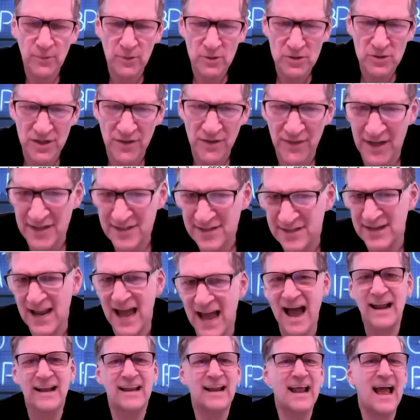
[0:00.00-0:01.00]
person that's
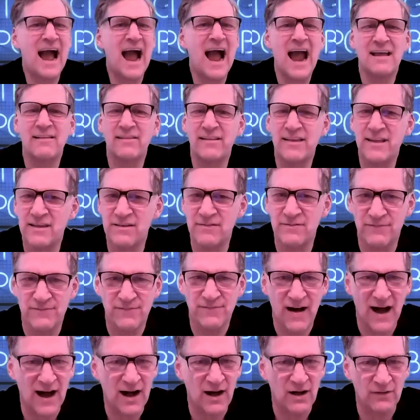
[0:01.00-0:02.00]
not highly
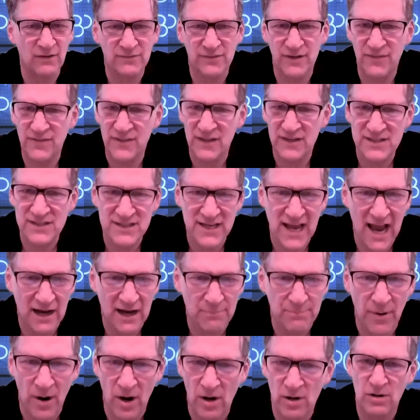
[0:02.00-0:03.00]
involved in the
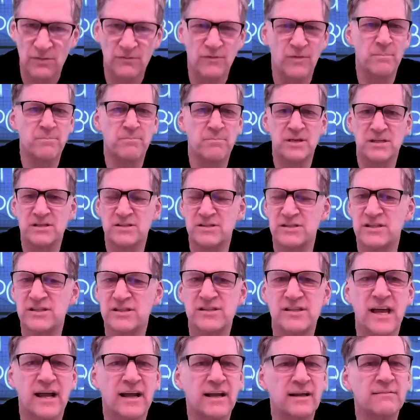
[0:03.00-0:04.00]
tech part of a
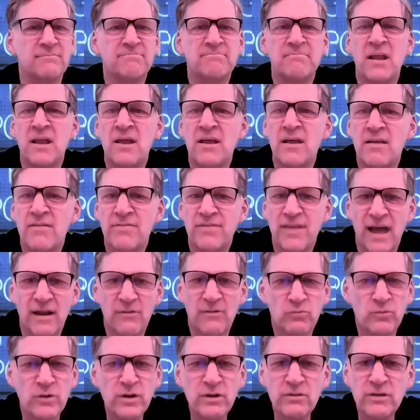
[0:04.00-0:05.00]
business that
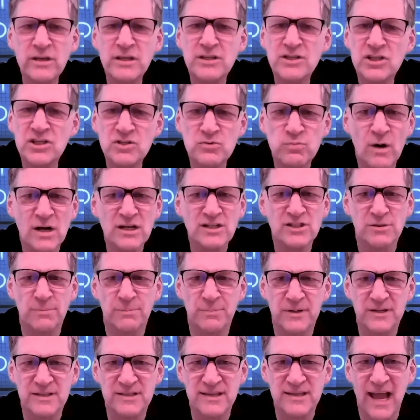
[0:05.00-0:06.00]
really just wants to
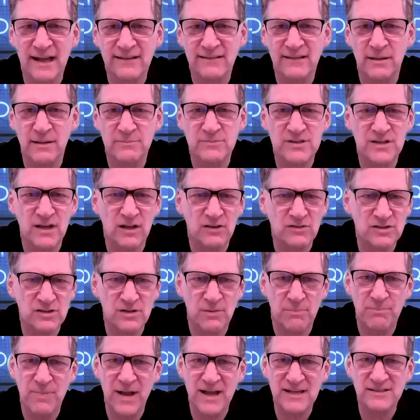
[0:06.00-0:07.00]
protect themselves
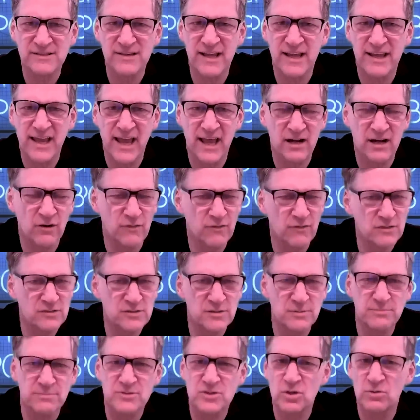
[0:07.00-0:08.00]
the best they can. Are there
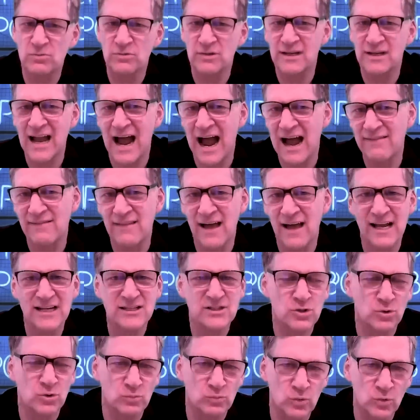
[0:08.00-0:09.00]
some certain
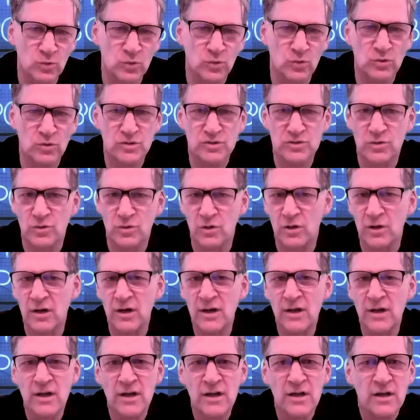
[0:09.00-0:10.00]
guidelines or rules or